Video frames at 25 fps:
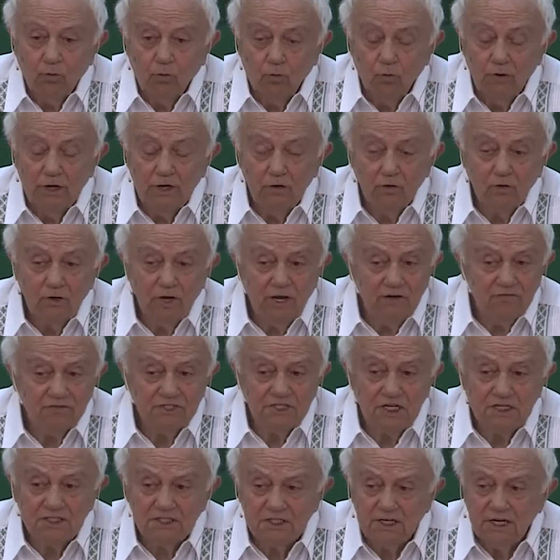When you have
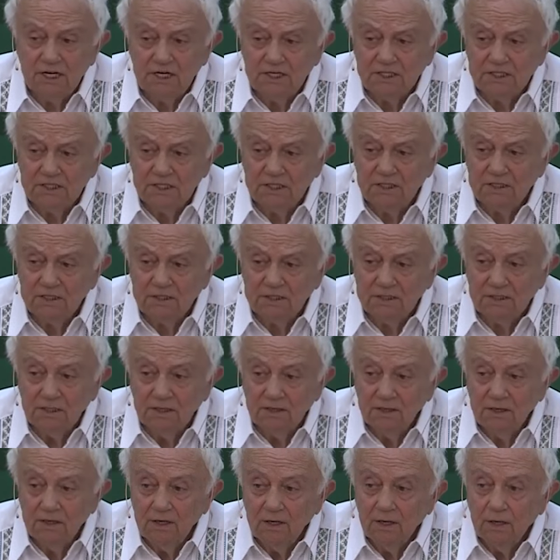such cases,
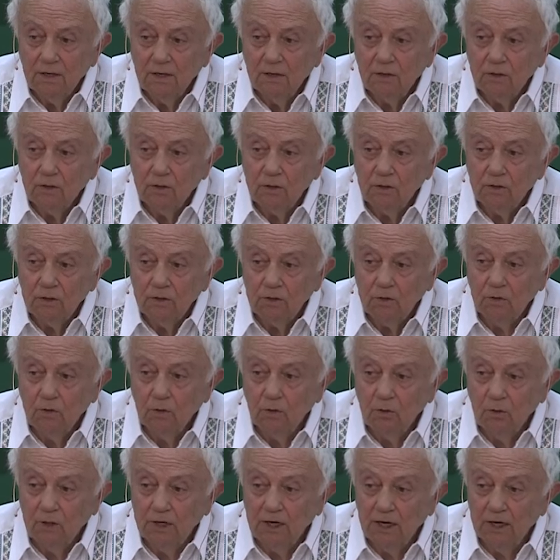
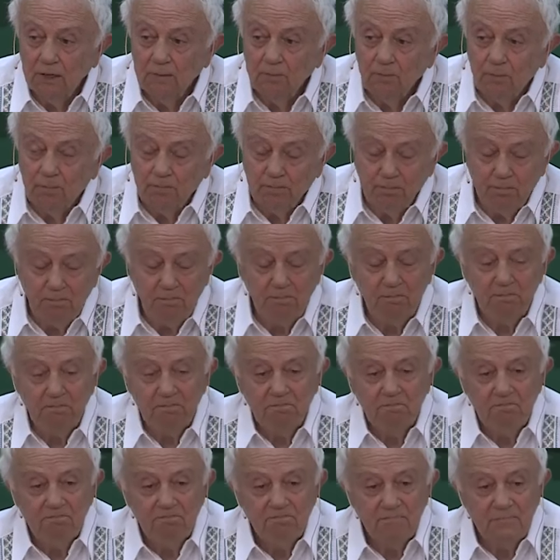you can
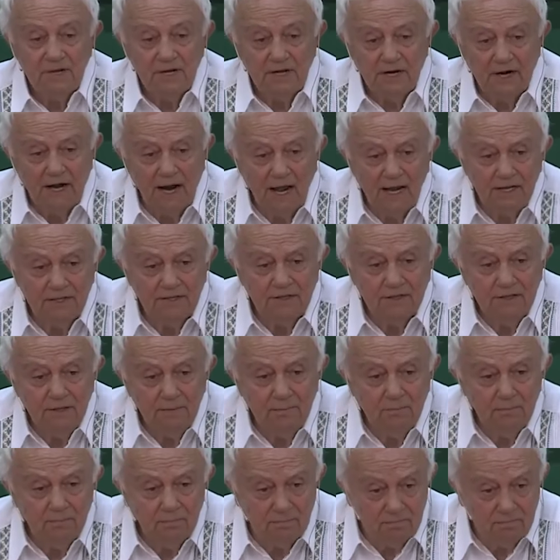write them